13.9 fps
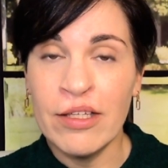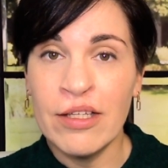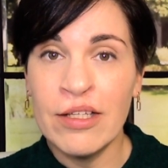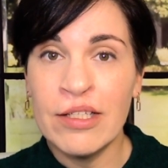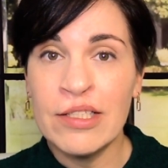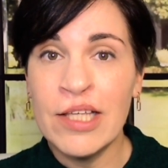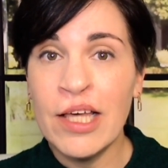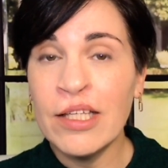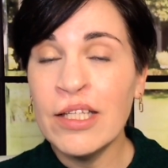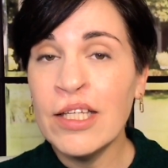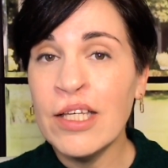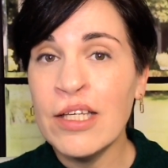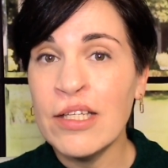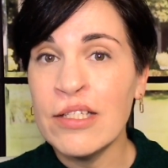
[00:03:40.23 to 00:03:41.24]
10
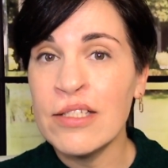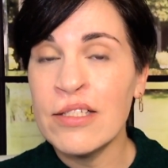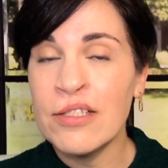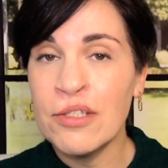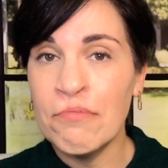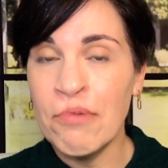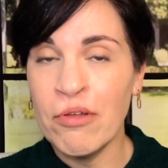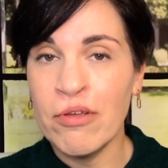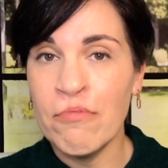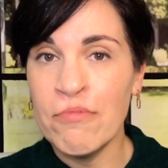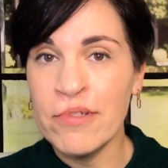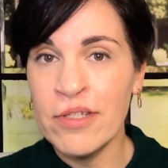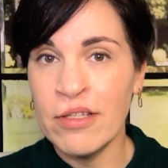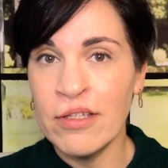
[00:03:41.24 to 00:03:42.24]
Keys to Building
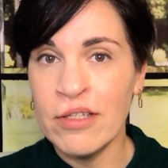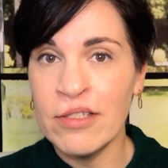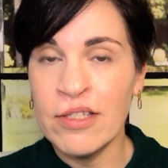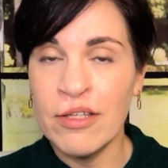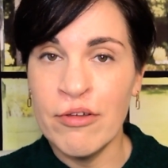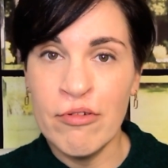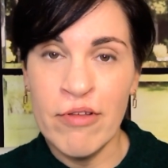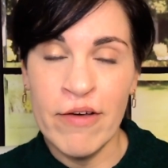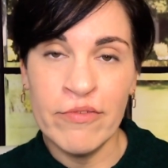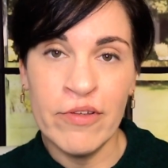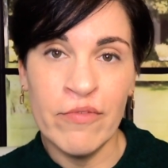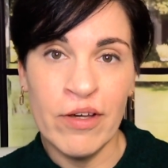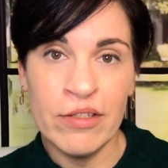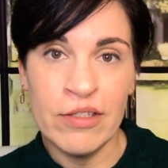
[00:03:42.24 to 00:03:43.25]
Resilience in Your Cleft
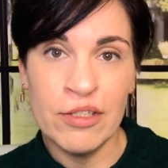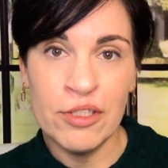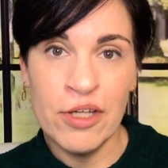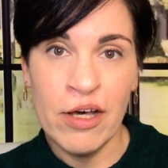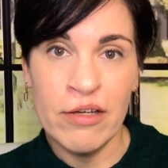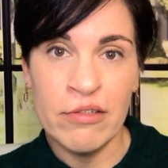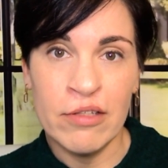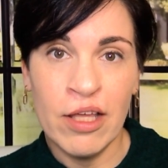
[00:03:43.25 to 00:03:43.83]
Affected Child,